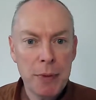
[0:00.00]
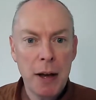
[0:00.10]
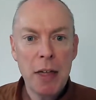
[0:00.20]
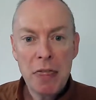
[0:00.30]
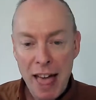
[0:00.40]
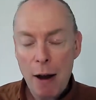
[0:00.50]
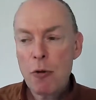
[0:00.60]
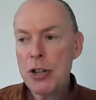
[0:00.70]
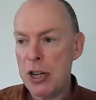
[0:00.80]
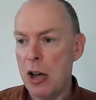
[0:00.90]
and that
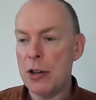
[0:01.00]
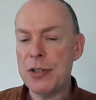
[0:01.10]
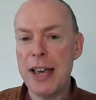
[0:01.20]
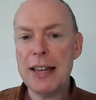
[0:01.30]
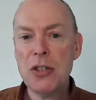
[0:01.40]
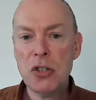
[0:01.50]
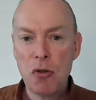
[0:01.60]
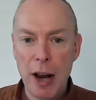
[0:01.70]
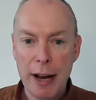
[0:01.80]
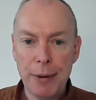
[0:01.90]
returns a
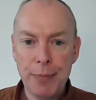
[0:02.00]
string.